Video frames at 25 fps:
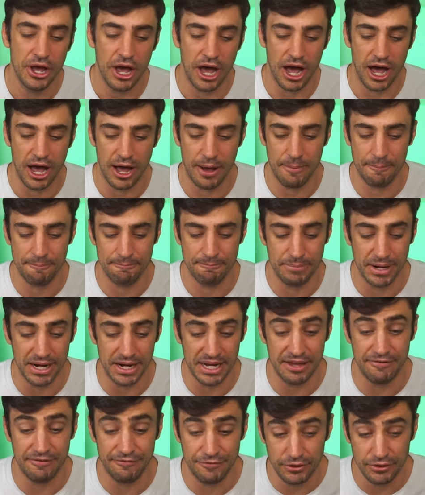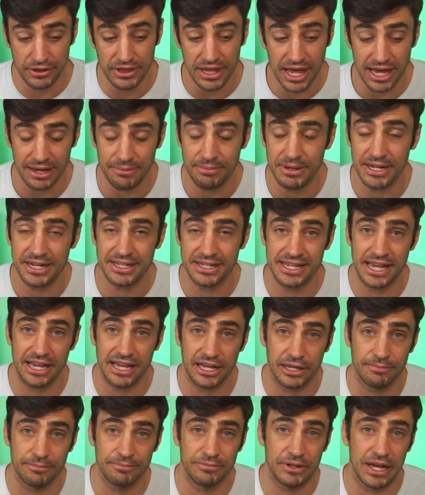Um, but if you'd like me to take
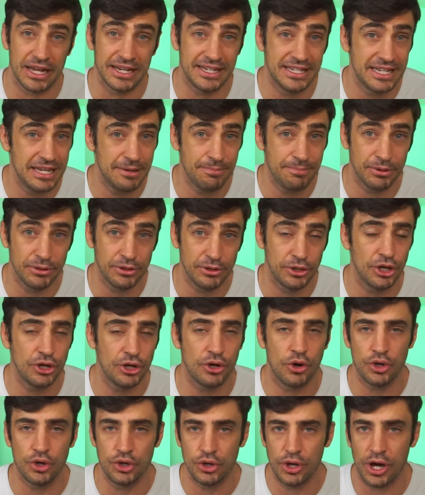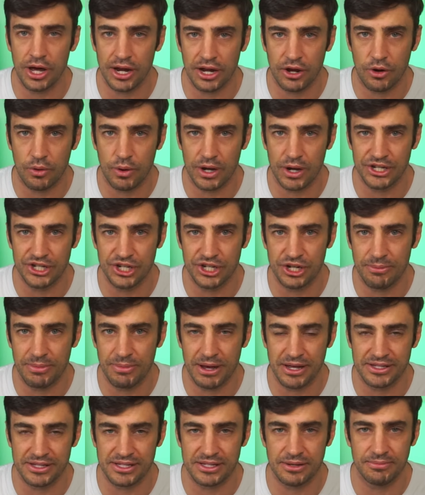a, a, deeper look or you got a question
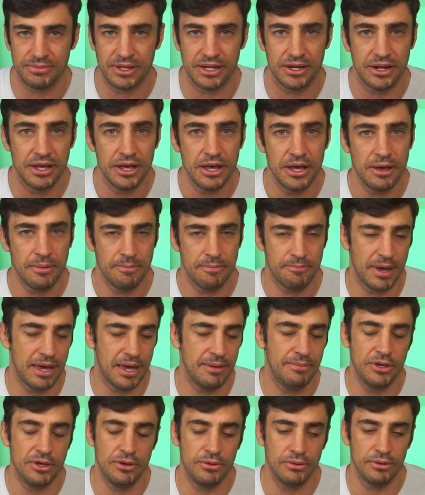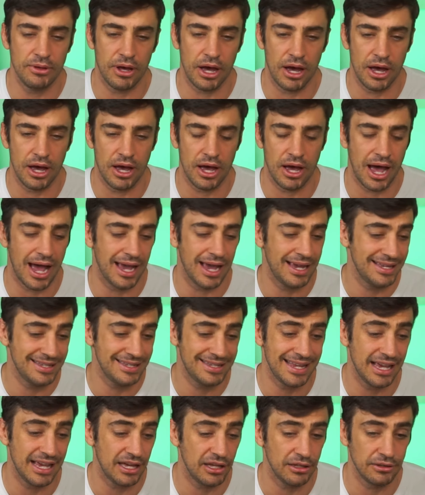about something, maybe you uh, I can
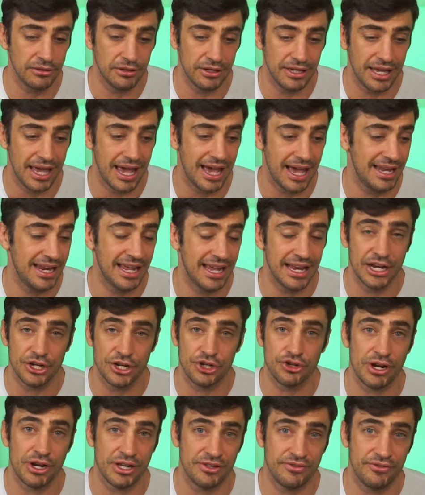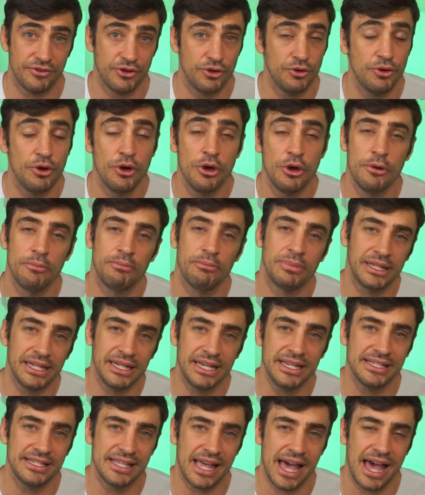take a look at and address for you.
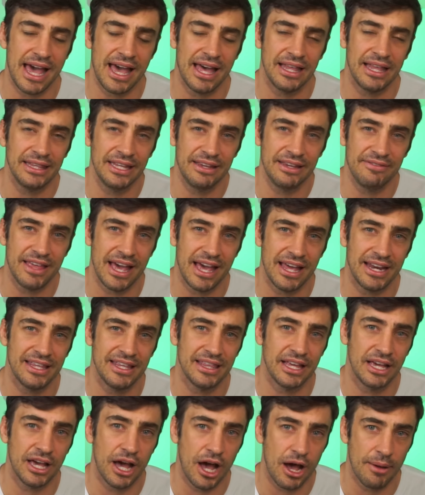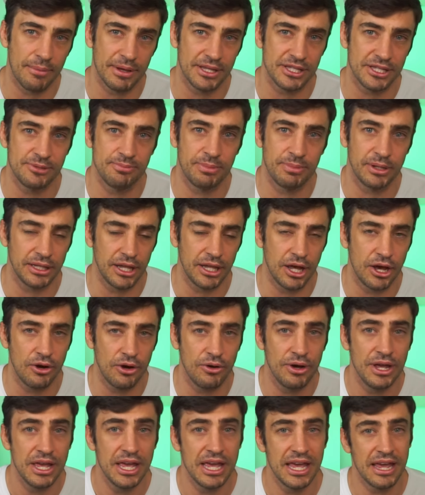Please that leave that in the comments
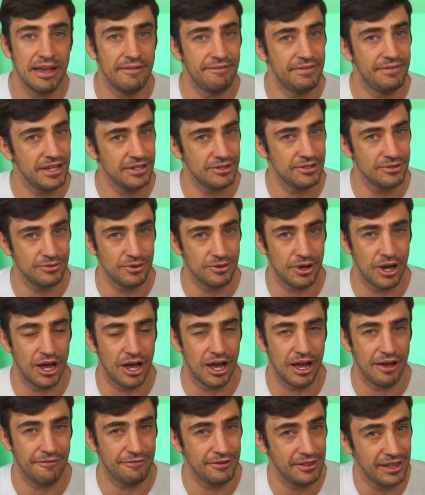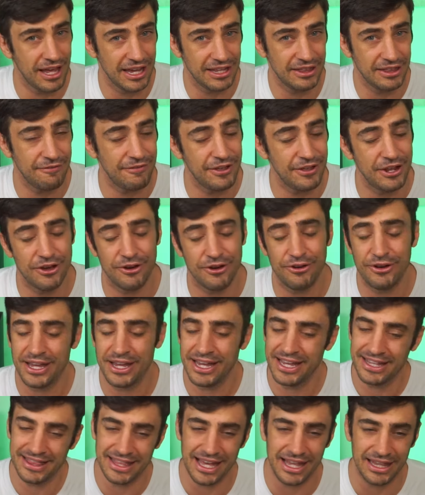below. If this uh, if you like the video,
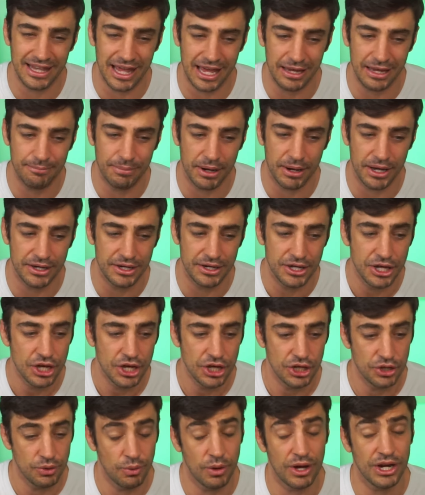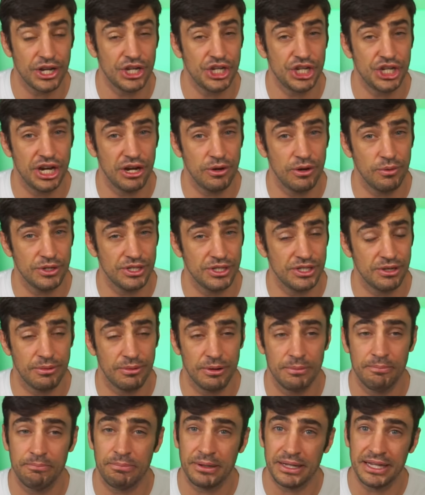hit that like button. You want to share it with
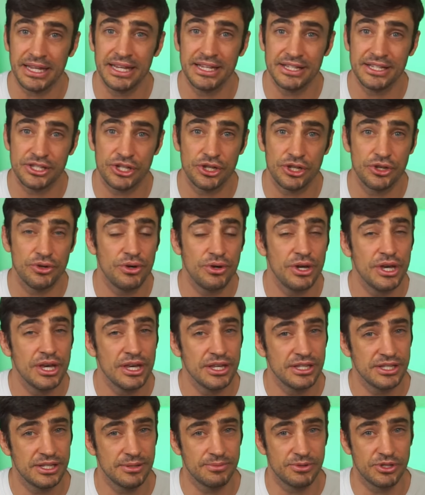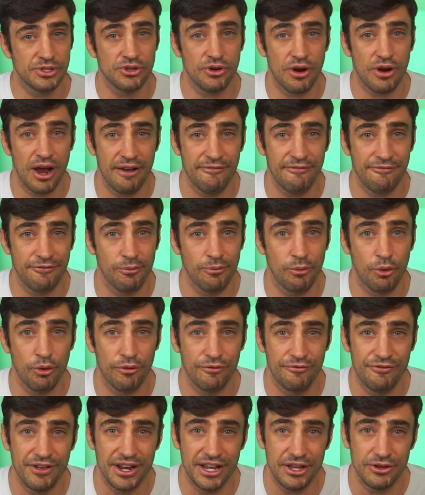someone, please do subscribe for more
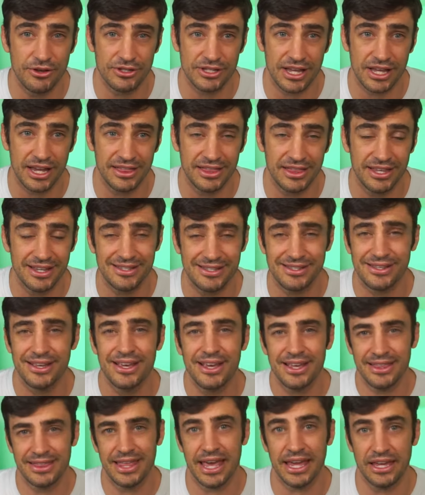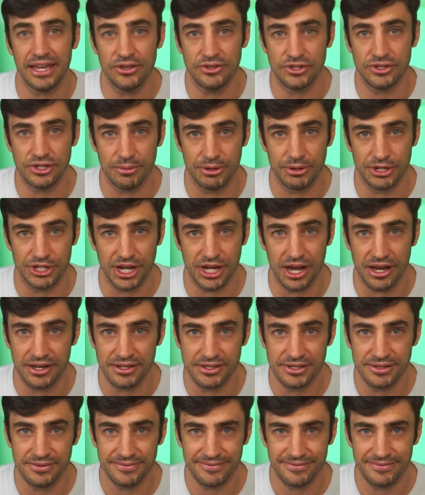videos like this. Thank you so much, guys.